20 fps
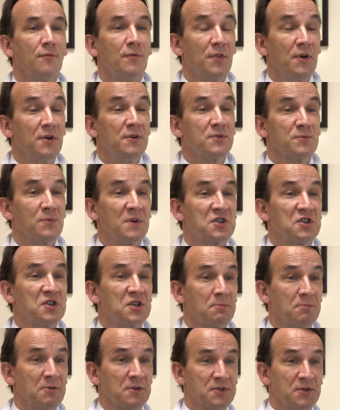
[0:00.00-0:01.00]
For those wishing
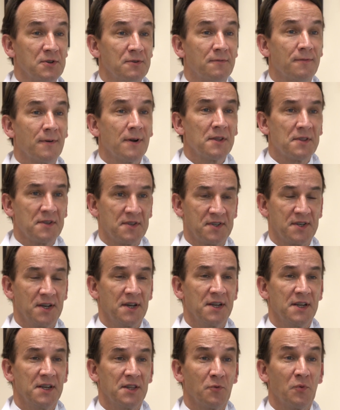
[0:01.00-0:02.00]
to pursue further
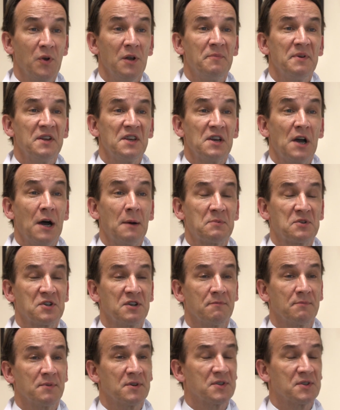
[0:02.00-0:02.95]
study, there will be the option of